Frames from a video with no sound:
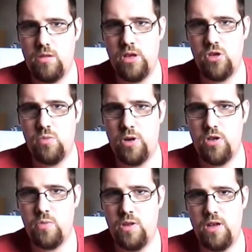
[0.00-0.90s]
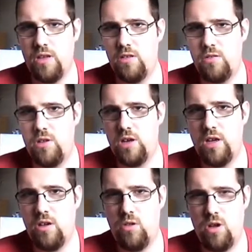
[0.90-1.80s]
issue price, but then you're
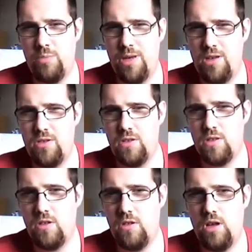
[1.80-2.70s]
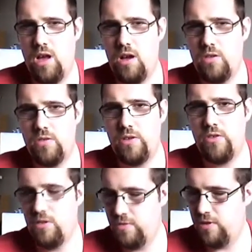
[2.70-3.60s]
getting a lot of pages and a lot of art and
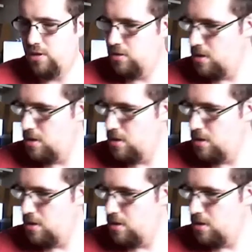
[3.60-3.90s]
everything